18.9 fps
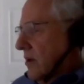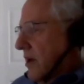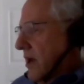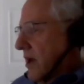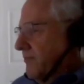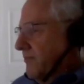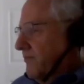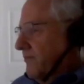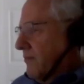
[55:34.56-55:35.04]

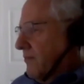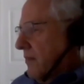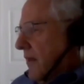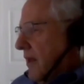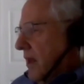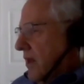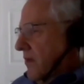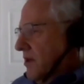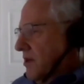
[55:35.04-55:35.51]
Okay,
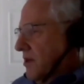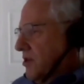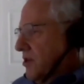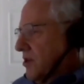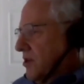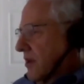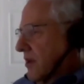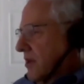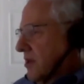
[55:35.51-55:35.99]

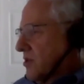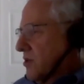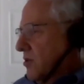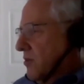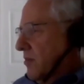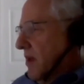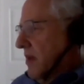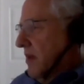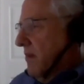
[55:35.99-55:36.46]
this
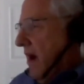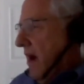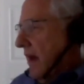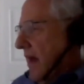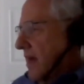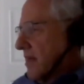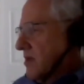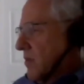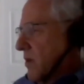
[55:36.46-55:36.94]
will be my
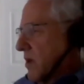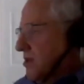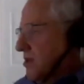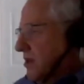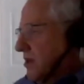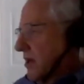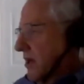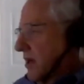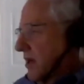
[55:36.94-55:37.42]
last
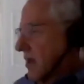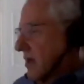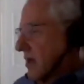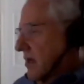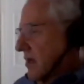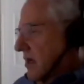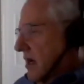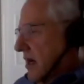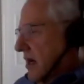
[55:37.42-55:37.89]
question.
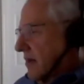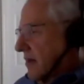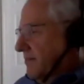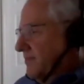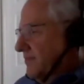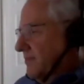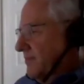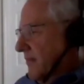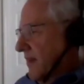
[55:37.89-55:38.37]

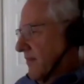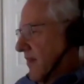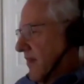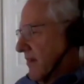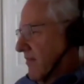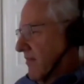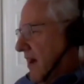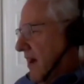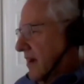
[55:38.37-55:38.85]
If
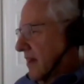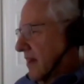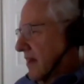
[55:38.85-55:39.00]
I can find